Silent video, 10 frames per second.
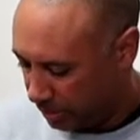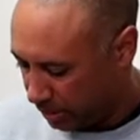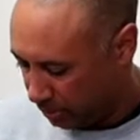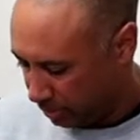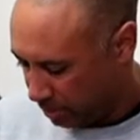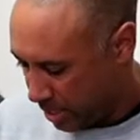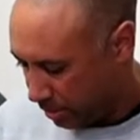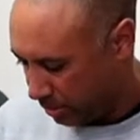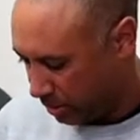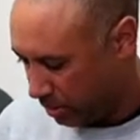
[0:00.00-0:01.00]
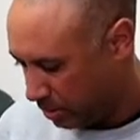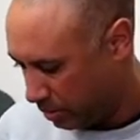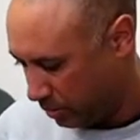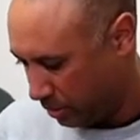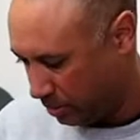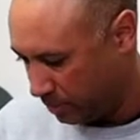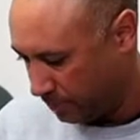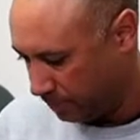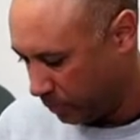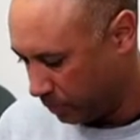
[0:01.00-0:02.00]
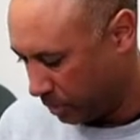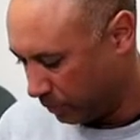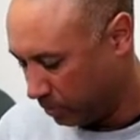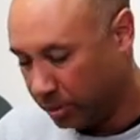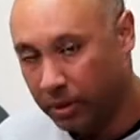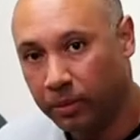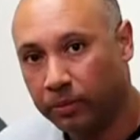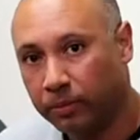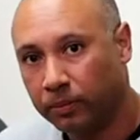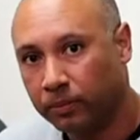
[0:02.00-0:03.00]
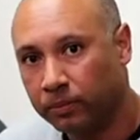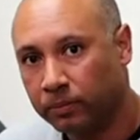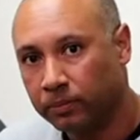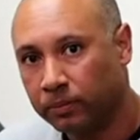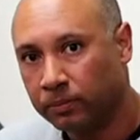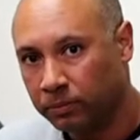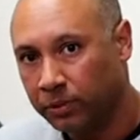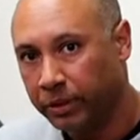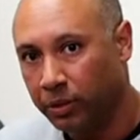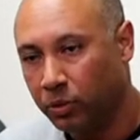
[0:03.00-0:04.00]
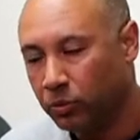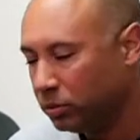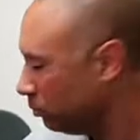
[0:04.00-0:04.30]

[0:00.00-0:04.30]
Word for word: We'll get this tacked in here, and then we'll take it from there. Stay tuned.